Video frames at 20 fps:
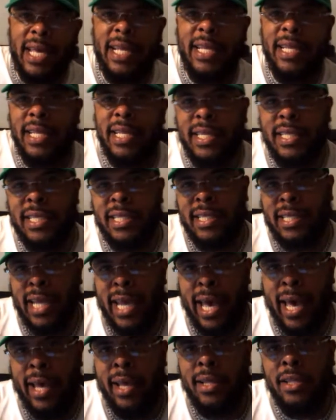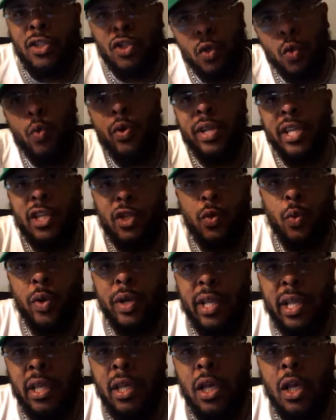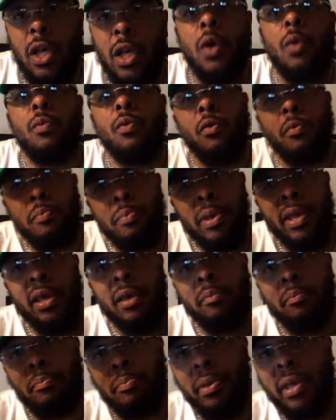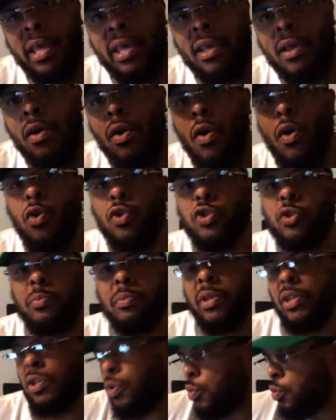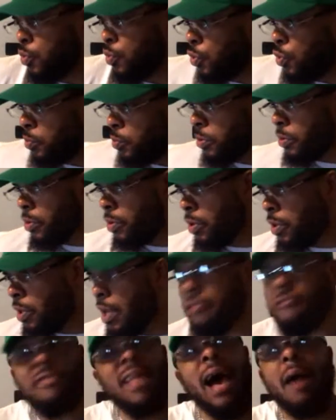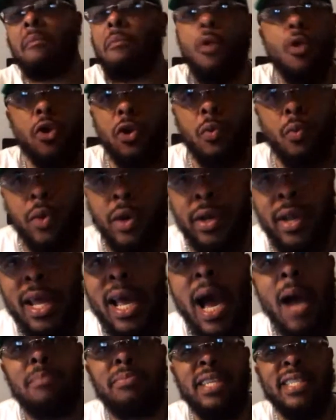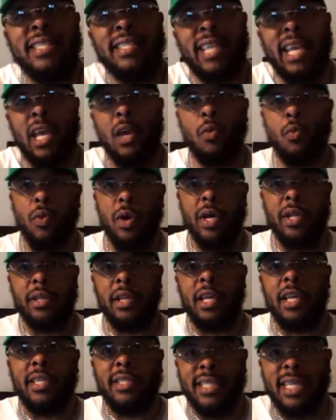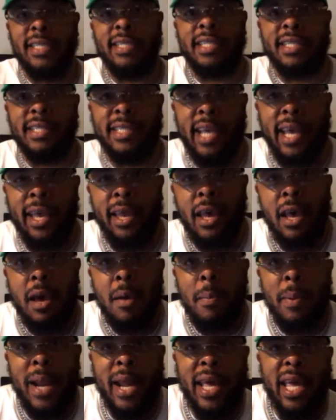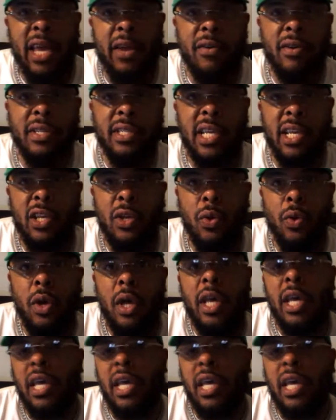in this chat 2020 will be a big ultimate YouTuber, if not more than one. I'm just saying one just to say, but I guarantee you